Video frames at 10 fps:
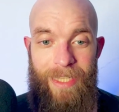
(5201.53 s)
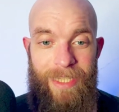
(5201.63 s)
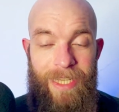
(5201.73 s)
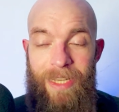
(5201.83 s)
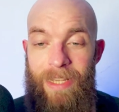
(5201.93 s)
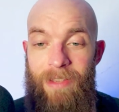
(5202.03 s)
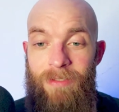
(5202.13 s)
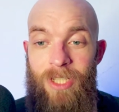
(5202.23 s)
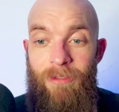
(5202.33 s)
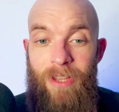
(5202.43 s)
even
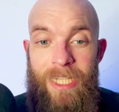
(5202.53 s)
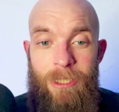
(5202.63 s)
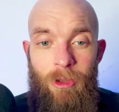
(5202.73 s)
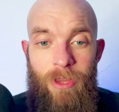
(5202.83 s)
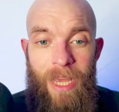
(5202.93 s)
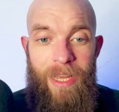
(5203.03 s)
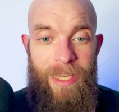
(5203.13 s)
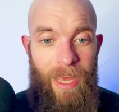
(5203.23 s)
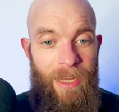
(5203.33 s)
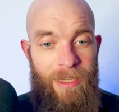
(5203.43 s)
stuff that is not there
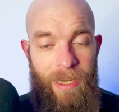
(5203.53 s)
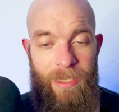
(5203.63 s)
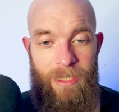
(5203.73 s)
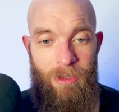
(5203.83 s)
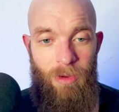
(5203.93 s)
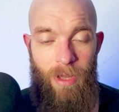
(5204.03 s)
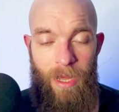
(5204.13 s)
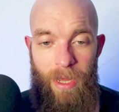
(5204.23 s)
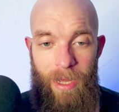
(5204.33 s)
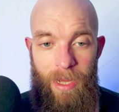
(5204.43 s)
yet, that is
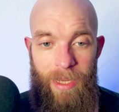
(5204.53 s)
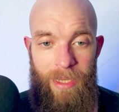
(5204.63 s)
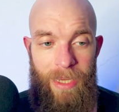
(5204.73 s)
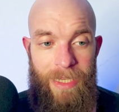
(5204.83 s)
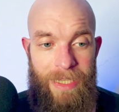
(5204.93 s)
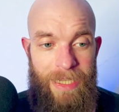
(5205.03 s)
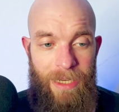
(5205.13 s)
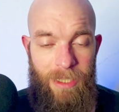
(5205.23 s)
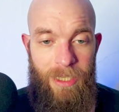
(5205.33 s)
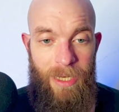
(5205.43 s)
not in the
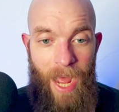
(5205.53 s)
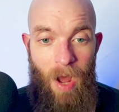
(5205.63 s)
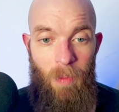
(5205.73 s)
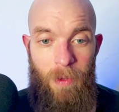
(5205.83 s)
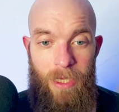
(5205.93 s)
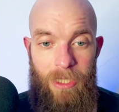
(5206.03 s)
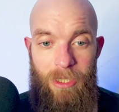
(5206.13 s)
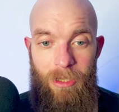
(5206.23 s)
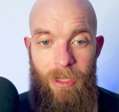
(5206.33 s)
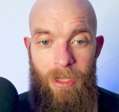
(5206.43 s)
editor now,
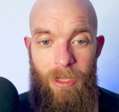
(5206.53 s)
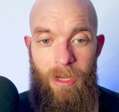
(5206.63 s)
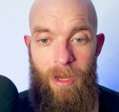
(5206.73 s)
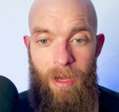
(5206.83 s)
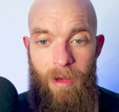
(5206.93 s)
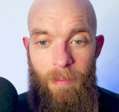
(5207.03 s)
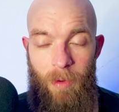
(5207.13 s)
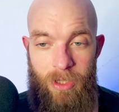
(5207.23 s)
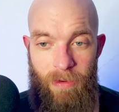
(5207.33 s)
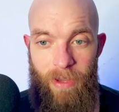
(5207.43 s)
because
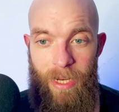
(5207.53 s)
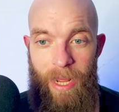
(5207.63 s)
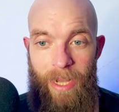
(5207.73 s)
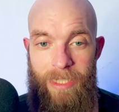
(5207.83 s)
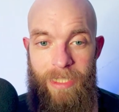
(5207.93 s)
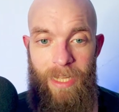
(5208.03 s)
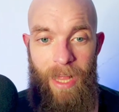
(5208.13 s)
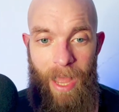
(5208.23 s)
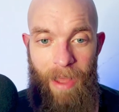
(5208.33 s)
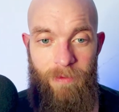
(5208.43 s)
much of it I still
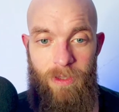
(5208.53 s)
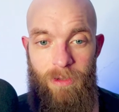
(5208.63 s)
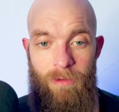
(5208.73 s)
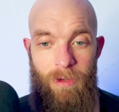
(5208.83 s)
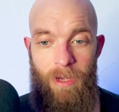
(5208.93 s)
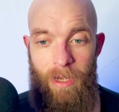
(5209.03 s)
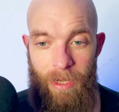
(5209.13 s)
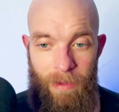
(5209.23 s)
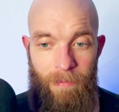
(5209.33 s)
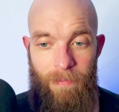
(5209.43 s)
have to,
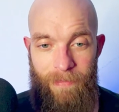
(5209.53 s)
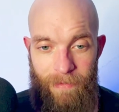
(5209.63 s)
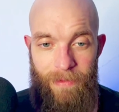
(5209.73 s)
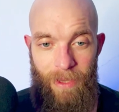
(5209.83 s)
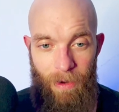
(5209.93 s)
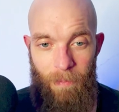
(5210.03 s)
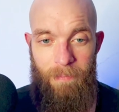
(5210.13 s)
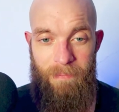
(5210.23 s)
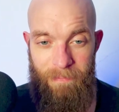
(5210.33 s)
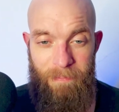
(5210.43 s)
you know,
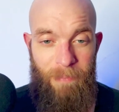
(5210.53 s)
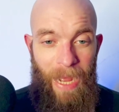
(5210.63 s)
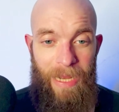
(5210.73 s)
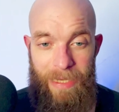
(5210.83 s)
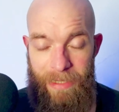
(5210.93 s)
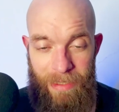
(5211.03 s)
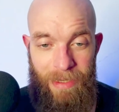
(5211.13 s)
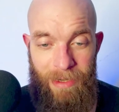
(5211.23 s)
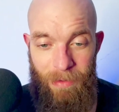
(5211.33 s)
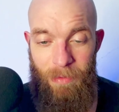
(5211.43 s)

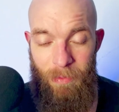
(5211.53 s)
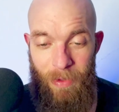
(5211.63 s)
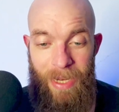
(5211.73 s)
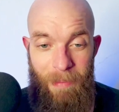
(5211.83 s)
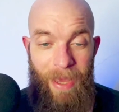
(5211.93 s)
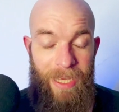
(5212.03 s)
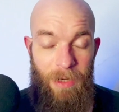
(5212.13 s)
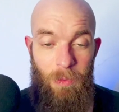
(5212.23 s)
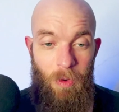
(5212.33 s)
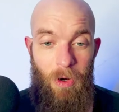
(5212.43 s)
really make
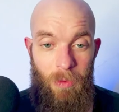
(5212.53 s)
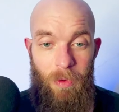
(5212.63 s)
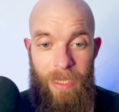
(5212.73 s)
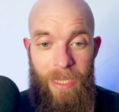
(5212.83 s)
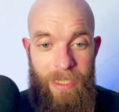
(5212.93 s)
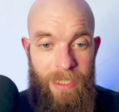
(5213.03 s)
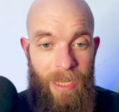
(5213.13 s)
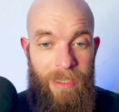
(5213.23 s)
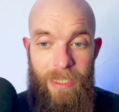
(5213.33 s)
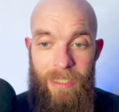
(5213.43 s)
it work with the
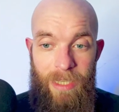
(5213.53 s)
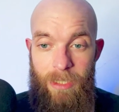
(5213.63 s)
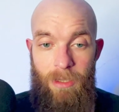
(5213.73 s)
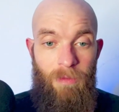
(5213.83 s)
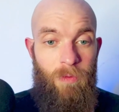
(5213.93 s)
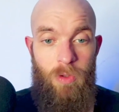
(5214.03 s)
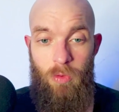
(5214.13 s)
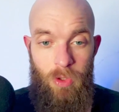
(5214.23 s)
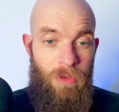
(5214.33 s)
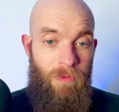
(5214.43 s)
editor. This stuff was
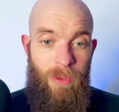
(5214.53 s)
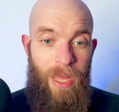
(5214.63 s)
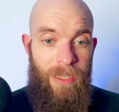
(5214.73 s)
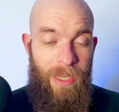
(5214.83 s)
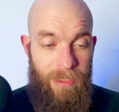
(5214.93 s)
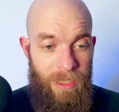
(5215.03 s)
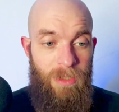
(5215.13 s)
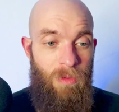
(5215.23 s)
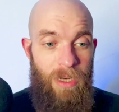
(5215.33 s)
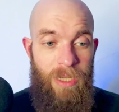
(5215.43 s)
crucial for that. Like,
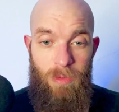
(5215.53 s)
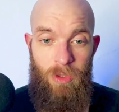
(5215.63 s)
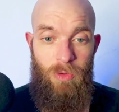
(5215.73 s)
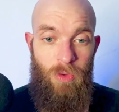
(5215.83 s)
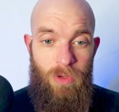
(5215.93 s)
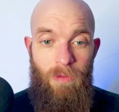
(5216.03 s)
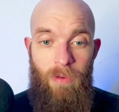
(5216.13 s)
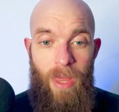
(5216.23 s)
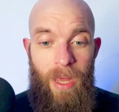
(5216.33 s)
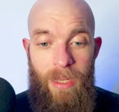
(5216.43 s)
this release was crucial
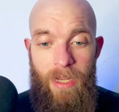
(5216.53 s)
for that,